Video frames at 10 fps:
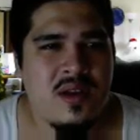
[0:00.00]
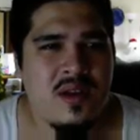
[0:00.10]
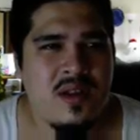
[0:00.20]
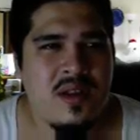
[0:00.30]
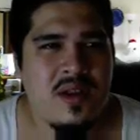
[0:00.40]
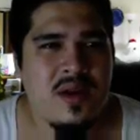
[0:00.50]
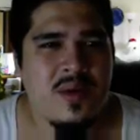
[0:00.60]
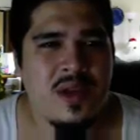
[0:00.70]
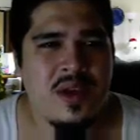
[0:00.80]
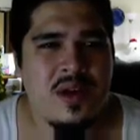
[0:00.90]
There we
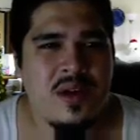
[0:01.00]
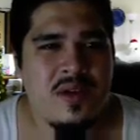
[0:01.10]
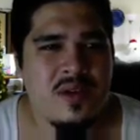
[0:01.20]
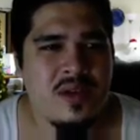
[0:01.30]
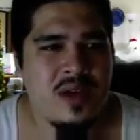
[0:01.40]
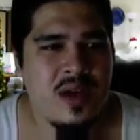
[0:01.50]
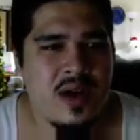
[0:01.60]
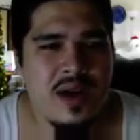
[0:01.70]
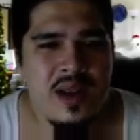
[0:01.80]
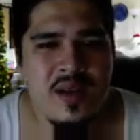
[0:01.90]
go.
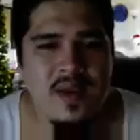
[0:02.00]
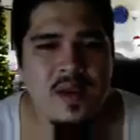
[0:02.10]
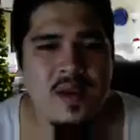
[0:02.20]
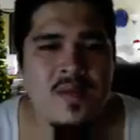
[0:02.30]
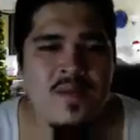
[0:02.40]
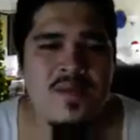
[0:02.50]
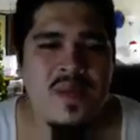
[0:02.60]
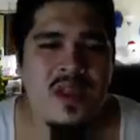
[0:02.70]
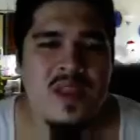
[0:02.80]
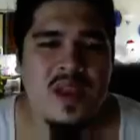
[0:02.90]
Alright.
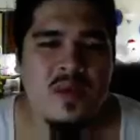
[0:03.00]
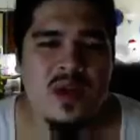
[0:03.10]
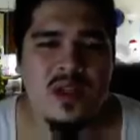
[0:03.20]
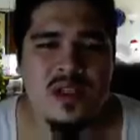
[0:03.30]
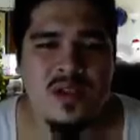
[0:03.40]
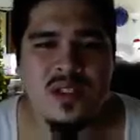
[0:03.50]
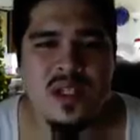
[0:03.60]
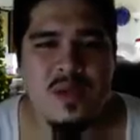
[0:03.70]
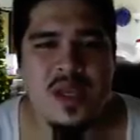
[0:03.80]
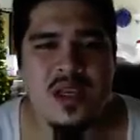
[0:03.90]
And then what I'll do is I'll
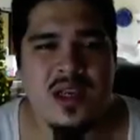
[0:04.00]
make